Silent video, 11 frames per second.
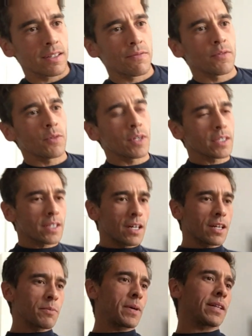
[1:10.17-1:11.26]
if you want to
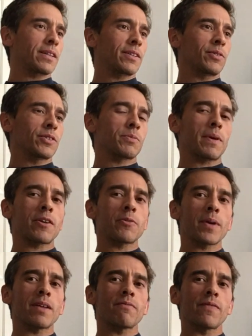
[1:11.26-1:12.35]
talk about the old
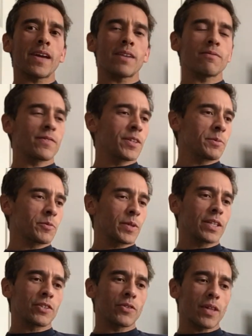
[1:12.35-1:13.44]
Spider-Man fan films, we
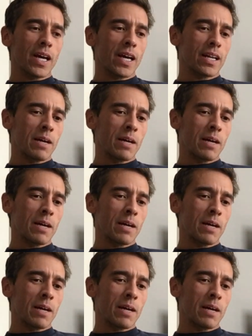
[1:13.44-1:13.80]
can do that.